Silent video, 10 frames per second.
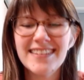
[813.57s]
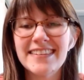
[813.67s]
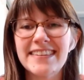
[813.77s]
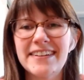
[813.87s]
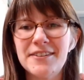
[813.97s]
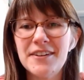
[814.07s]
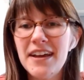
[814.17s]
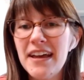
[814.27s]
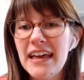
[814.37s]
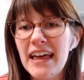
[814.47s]
So,
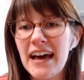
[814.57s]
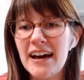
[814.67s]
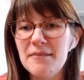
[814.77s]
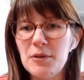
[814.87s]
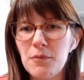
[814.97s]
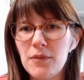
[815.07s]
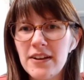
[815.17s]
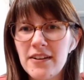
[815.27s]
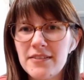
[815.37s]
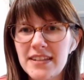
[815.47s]
but
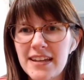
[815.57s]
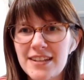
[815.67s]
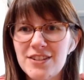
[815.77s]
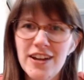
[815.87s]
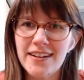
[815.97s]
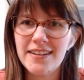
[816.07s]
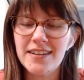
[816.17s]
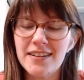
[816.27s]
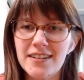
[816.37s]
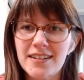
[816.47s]
where I was kind of
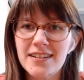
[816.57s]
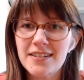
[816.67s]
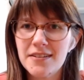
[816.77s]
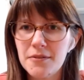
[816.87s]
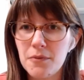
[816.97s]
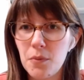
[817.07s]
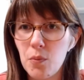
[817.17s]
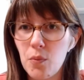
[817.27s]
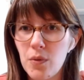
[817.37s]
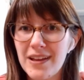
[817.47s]
chatting,
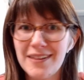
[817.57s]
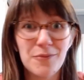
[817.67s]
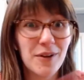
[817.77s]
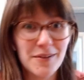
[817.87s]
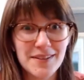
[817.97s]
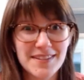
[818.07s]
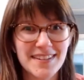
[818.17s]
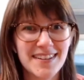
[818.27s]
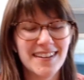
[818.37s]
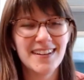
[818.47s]
where I
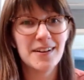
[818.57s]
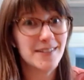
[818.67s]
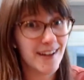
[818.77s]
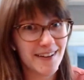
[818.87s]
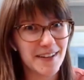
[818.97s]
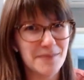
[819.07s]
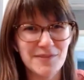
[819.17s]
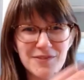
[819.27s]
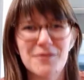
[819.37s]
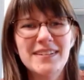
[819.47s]
was talking
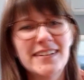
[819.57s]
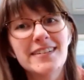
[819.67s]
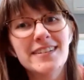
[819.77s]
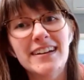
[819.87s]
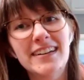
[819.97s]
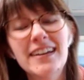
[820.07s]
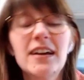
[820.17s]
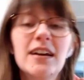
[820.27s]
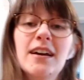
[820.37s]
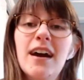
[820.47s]
before we started chatting,
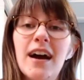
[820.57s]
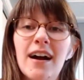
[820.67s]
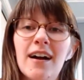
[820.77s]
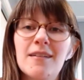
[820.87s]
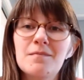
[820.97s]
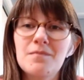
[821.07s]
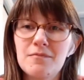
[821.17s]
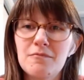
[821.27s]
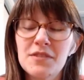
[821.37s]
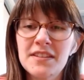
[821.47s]

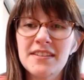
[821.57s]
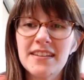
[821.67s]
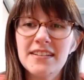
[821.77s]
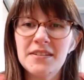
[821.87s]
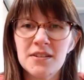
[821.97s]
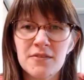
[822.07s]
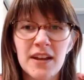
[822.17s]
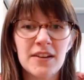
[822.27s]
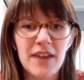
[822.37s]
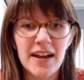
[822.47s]
was in this idea of
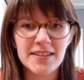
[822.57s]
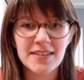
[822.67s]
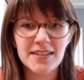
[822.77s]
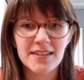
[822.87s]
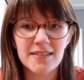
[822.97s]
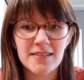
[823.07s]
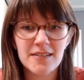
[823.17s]
kind of asking